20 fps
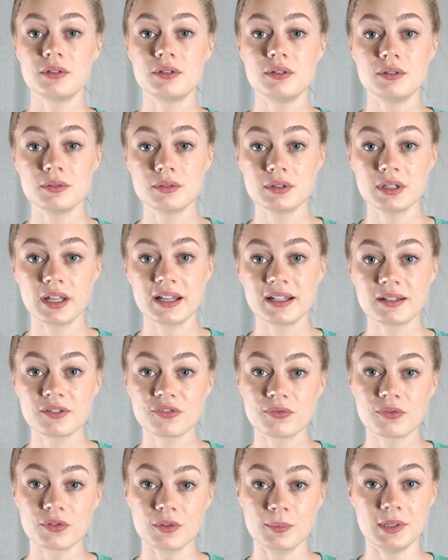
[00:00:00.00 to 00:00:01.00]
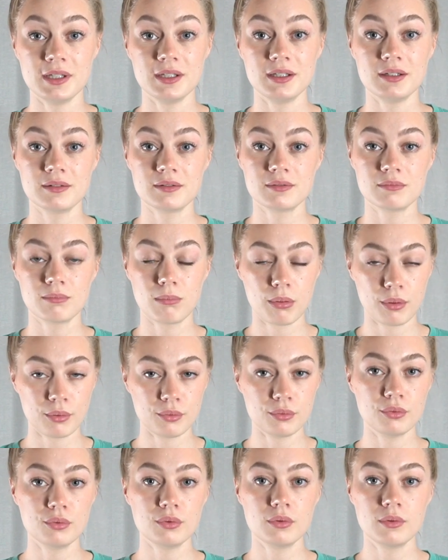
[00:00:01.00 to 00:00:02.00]
you'd like for me
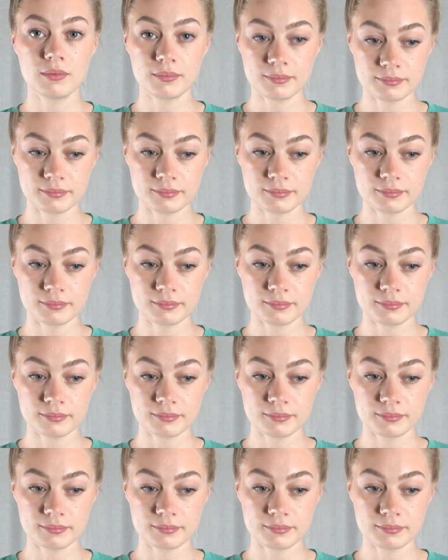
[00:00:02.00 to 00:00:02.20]
to